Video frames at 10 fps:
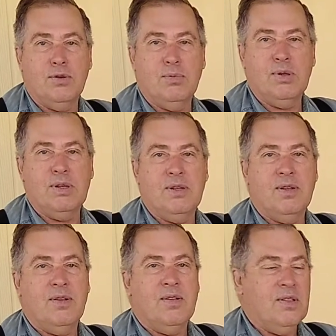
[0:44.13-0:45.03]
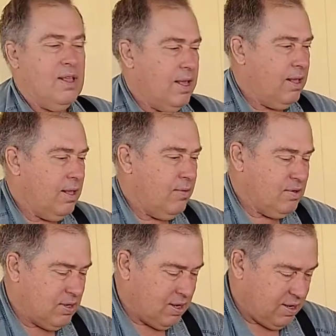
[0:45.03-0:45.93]
Oh, I was so
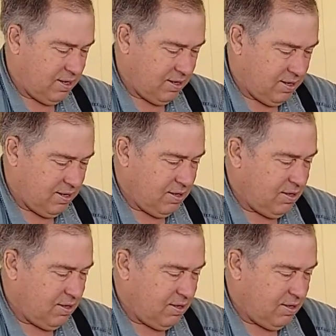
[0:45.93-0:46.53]
excited for you.